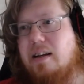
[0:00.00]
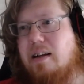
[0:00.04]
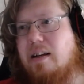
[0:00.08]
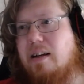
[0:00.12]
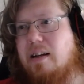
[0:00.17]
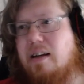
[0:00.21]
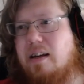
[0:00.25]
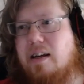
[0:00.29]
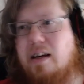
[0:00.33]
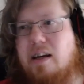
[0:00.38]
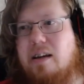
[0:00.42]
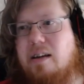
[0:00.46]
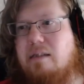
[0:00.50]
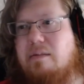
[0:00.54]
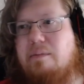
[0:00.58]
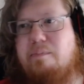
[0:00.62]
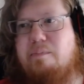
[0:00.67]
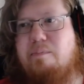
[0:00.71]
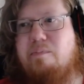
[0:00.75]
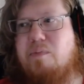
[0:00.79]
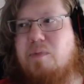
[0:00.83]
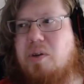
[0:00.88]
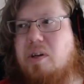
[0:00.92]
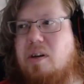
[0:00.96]
uh,
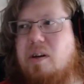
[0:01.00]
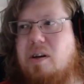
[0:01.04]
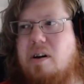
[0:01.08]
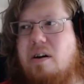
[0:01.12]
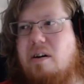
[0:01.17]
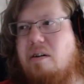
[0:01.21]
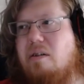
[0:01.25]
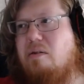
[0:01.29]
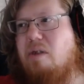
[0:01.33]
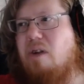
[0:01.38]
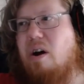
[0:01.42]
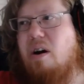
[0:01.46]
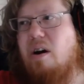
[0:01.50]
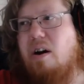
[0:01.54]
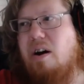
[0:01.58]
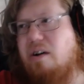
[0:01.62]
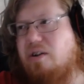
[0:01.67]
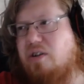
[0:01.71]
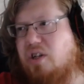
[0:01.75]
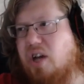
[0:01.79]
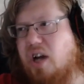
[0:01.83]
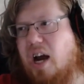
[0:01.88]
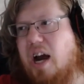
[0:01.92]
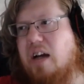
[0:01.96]
a
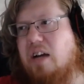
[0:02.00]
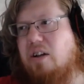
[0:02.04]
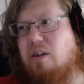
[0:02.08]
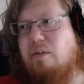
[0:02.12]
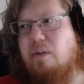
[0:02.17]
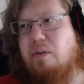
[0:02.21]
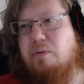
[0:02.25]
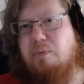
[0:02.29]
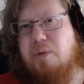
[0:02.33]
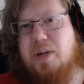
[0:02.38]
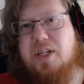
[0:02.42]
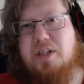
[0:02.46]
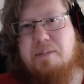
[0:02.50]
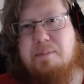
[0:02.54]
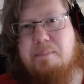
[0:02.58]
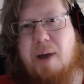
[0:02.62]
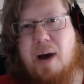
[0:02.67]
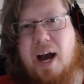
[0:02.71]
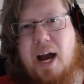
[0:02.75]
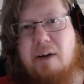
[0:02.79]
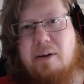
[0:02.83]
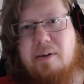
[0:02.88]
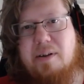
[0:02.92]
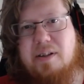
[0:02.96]
child of a rich
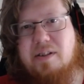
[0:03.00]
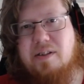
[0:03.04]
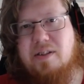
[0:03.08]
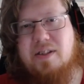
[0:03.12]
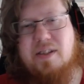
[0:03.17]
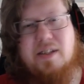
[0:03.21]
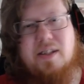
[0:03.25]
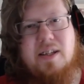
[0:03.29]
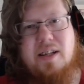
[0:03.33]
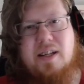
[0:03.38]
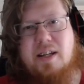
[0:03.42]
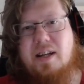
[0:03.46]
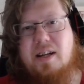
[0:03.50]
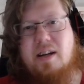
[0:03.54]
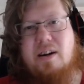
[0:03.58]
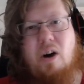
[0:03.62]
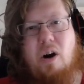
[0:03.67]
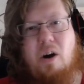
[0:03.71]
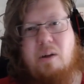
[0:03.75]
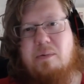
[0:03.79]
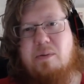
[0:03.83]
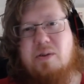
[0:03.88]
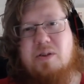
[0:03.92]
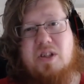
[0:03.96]
parents
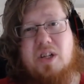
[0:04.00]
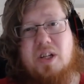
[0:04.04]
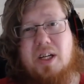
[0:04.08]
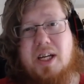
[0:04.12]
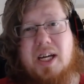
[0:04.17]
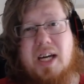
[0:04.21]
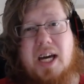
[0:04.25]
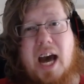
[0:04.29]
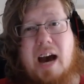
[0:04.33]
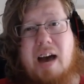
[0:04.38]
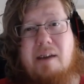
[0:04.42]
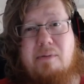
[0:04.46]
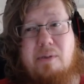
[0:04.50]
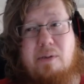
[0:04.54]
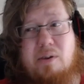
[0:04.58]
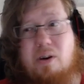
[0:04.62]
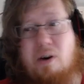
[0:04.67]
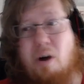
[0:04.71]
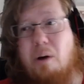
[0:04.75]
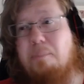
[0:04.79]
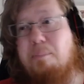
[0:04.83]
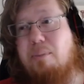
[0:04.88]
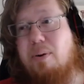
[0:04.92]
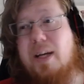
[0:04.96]
obviously have a
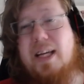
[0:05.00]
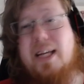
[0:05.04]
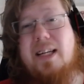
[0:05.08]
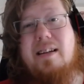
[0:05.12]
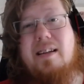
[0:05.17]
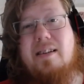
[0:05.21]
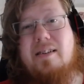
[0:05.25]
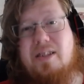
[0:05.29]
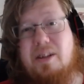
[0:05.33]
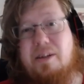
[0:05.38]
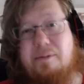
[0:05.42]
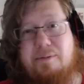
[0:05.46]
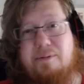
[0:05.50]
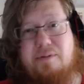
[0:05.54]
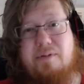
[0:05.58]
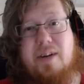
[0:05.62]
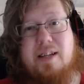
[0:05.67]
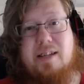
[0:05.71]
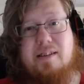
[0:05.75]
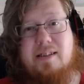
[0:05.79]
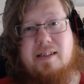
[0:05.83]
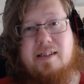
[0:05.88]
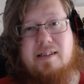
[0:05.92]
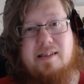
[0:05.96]
completely
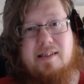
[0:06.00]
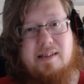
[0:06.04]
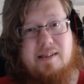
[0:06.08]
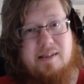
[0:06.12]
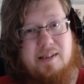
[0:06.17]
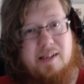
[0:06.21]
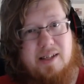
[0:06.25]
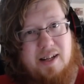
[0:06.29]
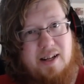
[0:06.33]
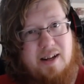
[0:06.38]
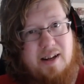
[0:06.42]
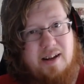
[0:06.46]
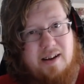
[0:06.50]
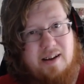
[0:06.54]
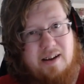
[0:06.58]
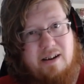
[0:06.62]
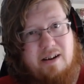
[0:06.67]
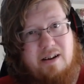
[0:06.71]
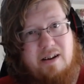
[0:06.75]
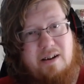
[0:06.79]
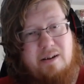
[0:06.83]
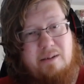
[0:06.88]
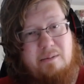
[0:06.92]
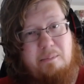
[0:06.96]
different
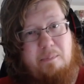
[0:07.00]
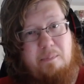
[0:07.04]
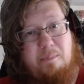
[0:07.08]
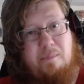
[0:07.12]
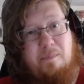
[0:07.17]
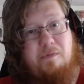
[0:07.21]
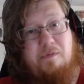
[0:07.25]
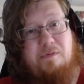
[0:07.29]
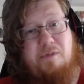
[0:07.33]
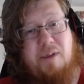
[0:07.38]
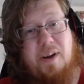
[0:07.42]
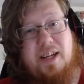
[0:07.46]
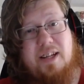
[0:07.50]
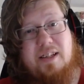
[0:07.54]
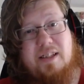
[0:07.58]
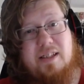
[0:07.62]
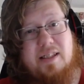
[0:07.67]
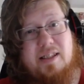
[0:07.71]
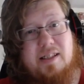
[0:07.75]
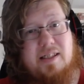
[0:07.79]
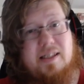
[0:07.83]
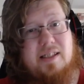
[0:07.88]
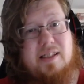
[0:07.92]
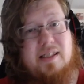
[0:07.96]
uh,
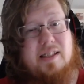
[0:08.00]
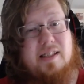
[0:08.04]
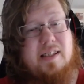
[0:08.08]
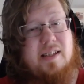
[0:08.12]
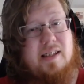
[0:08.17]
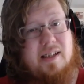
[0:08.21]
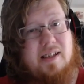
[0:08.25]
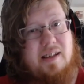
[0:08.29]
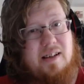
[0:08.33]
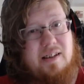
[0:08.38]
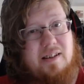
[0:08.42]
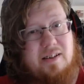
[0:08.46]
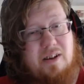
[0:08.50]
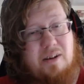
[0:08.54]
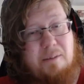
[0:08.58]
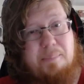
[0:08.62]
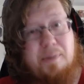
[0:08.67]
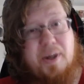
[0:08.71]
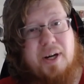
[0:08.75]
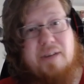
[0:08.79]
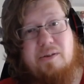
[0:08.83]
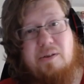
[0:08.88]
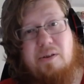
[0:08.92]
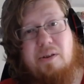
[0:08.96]
things
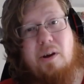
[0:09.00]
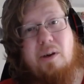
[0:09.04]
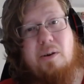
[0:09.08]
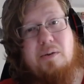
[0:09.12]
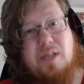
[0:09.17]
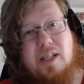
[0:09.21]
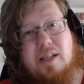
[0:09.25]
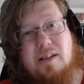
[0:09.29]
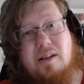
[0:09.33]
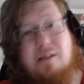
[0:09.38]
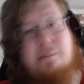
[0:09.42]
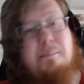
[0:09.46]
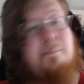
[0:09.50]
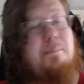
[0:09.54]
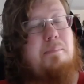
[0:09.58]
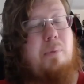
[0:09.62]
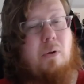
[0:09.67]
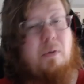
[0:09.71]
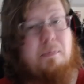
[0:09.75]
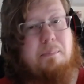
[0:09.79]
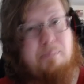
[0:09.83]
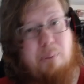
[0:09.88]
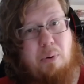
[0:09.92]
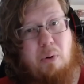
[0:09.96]
compared to those that are
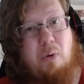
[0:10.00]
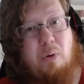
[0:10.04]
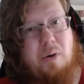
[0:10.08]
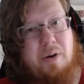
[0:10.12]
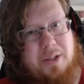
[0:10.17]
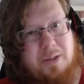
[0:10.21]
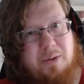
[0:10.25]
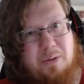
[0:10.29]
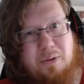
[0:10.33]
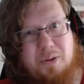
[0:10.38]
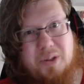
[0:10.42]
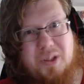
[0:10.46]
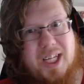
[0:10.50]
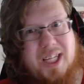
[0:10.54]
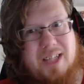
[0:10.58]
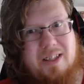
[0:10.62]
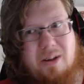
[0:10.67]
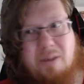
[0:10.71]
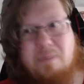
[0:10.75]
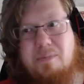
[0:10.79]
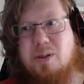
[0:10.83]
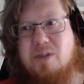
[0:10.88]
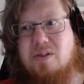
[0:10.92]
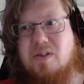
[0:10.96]
born poor and all that,
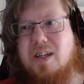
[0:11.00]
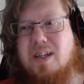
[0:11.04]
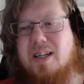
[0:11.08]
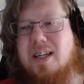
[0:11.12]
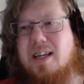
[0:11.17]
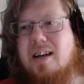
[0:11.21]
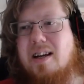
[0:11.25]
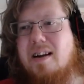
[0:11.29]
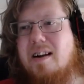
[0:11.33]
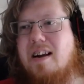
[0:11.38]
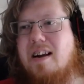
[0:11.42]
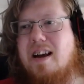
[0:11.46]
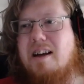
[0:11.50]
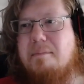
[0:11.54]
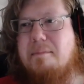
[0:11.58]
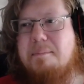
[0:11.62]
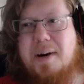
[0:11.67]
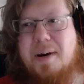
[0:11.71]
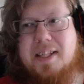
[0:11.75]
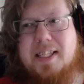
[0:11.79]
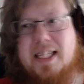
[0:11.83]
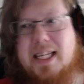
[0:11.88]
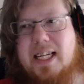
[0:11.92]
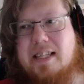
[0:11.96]
obviously.
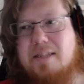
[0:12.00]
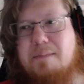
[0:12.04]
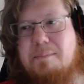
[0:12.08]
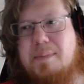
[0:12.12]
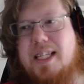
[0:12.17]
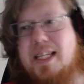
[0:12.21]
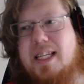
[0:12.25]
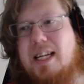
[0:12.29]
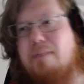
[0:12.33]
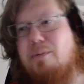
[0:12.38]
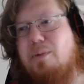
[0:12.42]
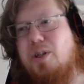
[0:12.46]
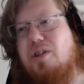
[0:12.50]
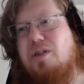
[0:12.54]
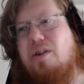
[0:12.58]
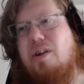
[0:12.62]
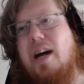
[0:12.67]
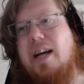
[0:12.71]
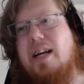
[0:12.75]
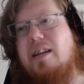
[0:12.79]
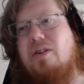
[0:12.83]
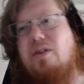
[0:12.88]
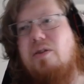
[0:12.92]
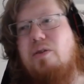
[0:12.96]
But that doesn't mean that we're
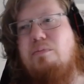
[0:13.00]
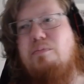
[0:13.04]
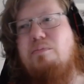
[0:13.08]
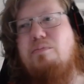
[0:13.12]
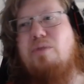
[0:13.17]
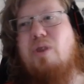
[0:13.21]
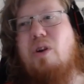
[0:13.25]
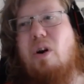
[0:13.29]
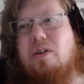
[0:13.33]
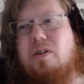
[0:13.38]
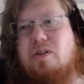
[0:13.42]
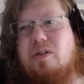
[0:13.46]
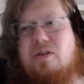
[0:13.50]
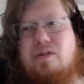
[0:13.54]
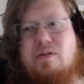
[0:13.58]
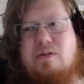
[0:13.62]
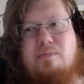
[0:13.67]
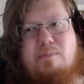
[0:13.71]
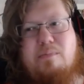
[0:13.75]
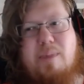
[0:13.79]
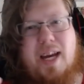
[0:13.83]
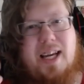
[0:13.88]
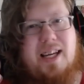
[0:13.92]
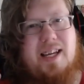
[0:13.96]
trying to not
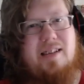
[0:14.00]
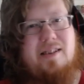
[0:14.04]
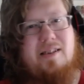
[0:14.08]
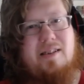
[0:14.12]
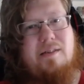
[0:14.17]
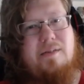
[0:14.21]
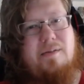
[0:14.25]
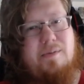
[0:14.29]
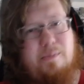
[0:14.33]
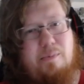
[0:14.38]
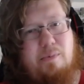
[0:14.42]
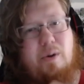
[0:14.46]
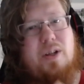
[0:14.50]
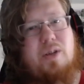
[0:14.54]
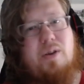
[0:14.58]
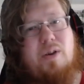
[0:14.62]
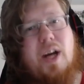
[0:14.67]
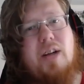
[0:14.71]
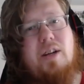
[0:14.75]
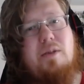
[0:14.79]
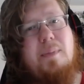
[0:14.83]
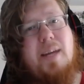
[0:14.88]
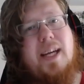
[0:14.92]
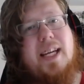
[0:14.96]
make it, we're
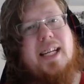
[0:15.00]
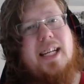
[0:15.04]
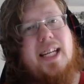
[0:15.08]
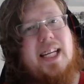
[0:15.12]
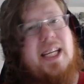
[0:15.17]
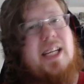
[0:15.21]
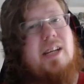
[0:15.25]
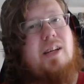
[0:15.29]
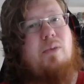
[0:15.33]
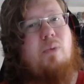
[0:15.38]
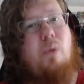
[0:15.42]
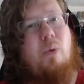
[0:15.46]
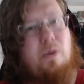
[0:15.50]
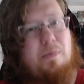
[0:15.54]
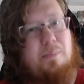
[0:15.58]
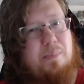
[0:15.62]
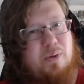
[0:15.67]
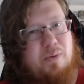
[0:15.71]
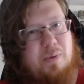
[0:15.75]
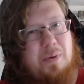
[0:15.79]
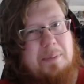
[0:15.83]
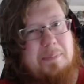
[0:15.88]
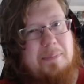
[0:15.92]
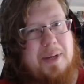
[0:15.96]
trying to make it equal
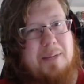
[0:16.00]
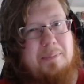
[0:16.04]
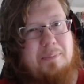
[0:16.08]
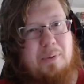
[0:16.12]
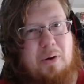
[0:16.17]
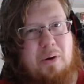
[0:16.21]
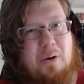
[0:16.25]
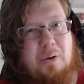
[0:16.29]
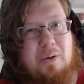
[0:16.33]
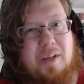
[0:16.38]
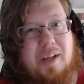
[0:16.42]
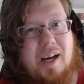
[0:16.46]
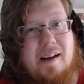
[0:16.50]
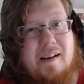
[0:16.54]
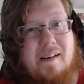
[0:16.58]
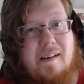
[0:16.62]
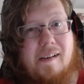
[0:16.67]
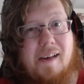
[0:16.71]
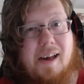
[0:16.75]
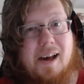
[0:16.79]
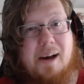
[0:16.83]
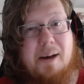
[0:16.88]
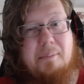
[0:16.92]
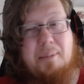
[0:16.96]
between people and all that.
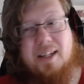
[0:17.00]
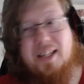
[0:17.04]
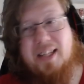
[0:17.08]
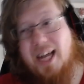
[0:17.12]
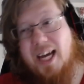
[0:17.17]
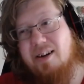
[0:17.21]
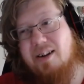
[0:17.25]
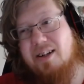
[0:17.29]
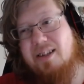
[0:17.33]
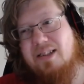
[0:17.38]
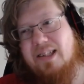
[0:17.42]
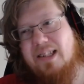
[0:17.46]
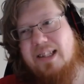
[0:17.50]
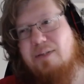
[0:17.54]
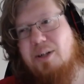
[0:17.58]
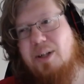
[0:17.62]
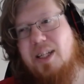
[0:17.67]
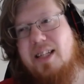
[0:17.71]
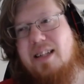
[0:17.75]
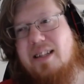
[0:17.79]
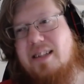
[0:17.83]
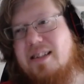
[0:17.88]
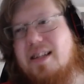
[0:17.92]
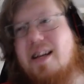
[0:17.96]
But here is
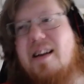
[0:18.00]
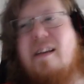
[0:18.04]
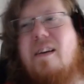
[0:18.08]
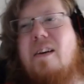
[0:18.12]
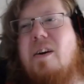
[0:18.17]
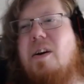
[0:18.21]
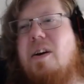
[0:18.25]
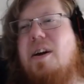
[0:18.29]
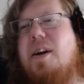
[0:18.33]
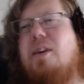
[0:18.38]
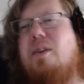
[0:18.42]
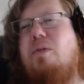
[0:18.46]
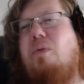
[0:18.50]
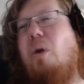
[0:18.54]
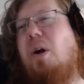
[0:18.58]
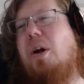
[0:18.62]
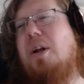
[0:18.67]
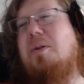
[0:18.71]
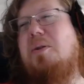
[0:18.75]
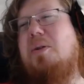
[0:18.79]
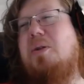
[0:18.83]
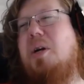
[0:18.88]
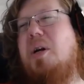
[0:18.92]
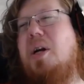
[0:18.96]
literally
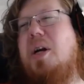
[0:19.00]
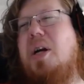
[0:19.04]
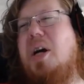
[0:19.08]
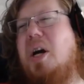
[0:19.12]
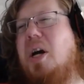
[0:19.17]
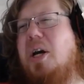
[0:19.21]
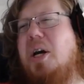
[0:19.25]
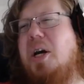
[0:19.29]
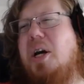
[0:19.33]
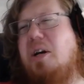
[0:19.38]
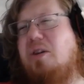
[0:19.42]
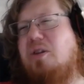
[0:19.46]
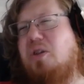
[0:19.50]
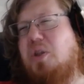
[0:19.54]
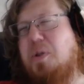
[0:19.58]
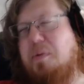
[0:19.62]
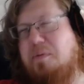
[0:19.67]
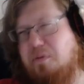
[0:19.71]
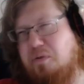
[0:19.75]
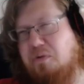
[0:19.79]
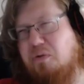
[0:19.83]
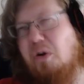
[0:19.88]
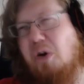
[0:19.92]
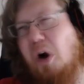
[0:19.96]
equality is
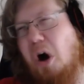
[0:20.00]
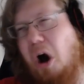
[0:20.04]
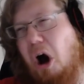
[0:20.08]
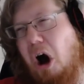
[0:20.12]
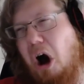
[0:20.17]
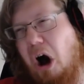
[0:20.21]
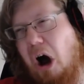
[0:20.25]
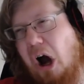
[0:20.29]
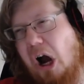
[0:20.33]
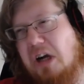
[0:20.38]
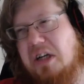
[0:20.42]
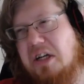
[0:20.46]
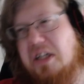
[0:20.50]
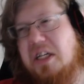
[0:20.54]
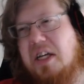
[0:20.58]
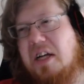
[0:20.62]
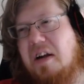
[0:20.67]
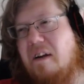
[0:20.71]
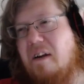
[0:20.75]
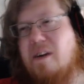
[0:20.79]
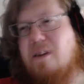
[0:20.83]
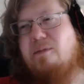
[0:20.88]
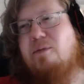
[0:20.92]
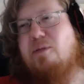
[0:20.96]
wrong.
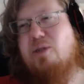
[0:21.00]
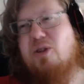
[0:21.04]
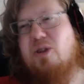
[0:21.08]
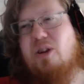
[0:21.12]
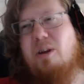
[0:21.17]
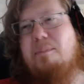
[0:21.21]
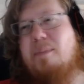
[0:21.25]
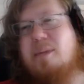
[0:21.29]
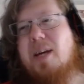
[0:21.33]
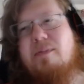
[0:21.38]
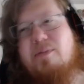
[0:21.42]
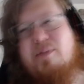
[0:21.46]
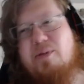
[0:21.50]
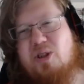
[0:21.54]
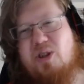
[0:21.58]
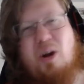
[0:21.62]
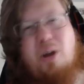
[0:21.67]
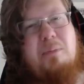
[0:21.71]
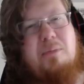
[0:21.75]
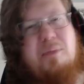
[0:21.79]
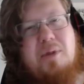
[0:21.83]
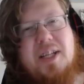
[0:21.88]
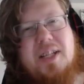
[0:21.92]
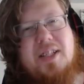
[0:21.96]
For some for
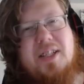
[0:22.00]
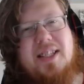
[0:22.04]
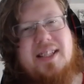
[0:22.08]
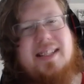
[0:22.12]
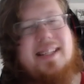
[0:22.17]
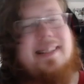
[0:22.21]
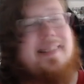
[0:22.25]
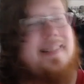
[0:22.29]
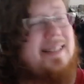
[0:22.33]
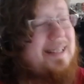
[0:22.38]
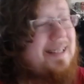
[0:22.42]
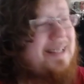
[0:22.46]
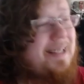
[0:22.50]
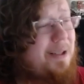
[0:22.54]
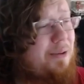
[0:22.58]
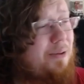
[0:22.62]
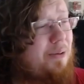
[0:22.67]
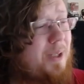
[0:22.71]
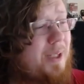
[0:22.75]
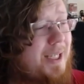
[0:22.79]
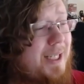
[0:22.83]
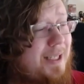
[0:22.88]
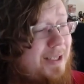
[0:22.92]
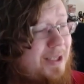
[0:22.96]
some reason, this is
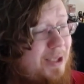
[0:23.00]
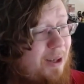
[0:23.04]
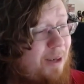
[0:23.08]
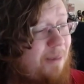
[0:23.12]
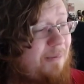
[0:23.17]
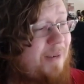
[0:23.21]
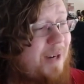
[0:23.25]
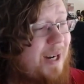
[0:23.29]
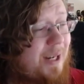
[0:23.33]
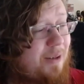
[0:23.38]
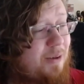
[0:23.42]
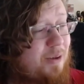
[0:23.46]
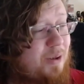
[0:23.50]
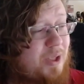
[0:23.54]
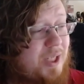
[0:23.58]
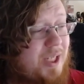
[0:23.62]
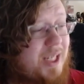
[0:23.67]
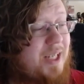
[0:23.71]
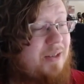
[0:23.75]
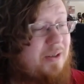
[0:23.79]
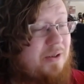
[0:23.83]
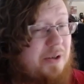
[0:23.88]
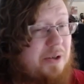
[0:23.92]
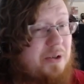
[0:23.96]
literally something I could
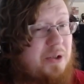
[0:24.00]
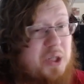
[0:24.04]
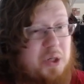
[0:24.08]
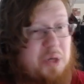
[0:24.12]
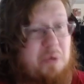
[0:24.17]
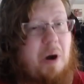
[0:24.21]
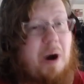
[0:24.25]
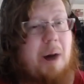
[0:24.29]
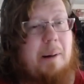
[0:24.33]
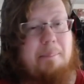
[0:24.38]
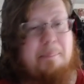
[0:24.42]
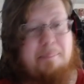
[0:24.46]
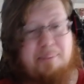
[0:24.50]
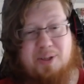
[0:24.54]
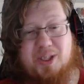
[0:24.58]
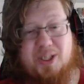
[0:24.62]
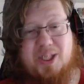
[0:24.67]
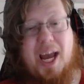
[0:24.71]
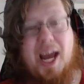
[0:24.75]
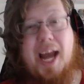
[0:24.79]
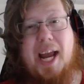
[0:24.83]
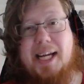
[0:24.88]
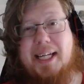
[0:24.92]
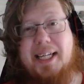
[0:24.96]
see Trump
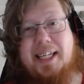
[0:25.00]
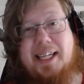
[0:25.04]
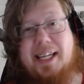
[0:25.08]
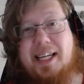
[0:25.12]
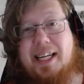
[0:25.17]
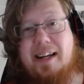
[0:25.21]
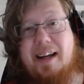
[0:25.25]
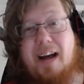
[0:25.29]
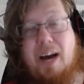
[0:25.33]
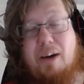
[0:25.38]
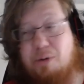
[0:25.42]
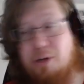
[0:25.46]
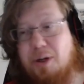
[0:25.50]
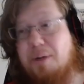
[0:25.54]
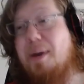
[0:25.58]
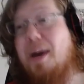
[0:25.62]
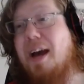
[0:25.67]
saying. I wouldn't be